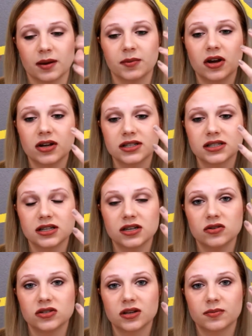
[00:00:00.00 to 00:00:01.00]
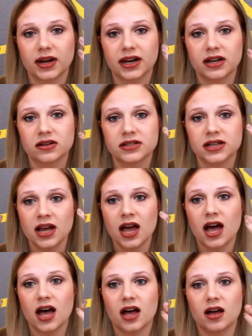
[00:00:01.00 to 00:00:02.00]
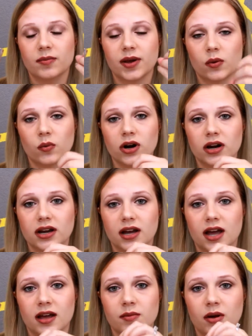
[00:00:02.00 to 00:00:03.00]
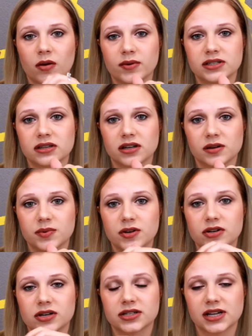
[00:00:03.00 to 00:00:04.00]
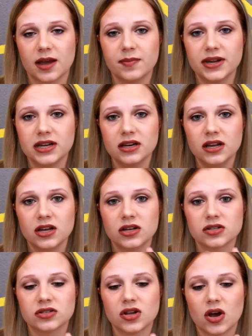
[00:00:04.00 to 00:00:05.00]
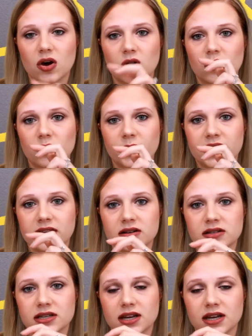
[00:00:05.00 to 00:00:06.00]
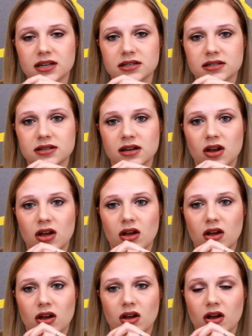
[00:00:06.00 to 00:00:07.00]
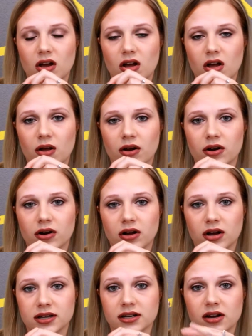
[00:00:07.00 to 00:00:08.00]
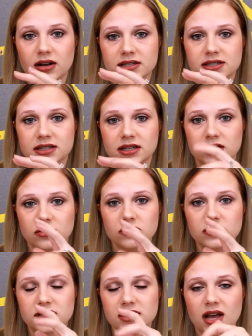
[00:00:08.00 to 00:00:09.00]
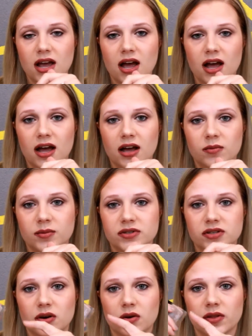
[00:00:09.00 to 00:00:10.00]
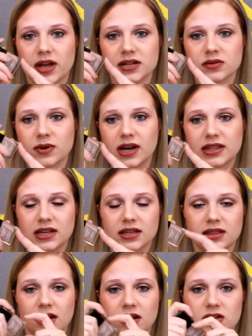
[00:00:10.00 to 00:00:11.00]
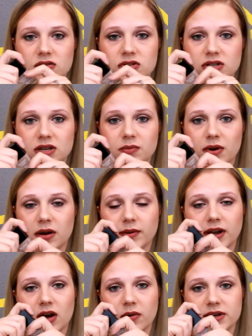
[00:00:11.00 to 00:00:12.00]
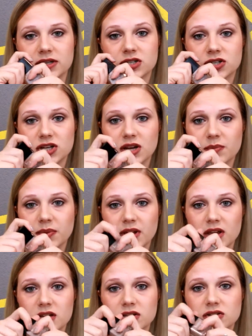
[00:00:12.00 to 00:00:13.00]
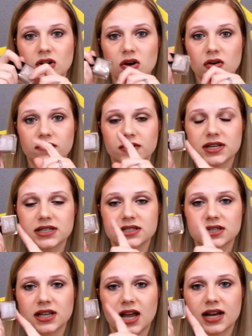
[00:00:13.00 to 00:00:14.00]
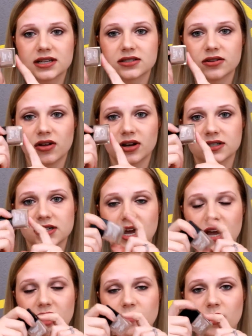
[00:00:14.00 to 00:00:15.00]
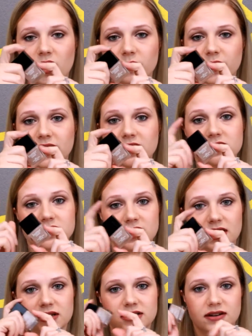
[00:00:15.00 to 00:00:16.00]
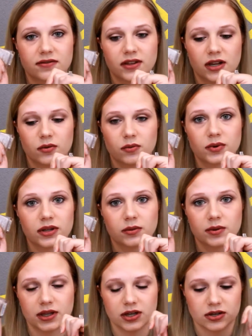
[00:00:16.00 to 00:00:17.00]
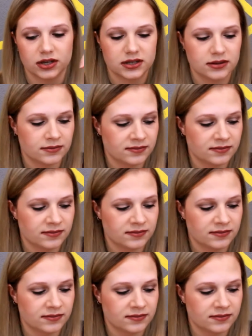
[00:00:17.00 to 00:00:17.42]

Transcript: I'm constantly using my nails um, at work. I'm always on the computer typing, so my nails get are on constant use, um, so that is why I think they usually probably always chip. So for this to last a long time on my nails, that is definitely really, really good.